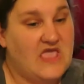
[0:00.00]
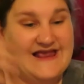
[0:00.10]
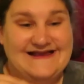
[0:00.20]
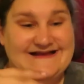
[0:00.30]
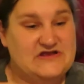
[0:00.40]

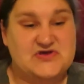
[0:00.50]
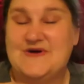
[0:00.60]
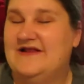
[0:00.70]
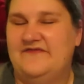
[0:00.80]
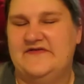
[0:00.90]
I didn't do
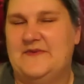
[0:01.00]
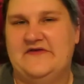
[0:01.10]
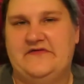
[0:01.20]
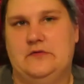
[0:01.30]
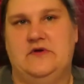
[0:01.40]
anything
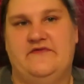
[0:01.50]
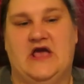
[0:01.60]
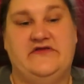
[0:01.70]
special with it.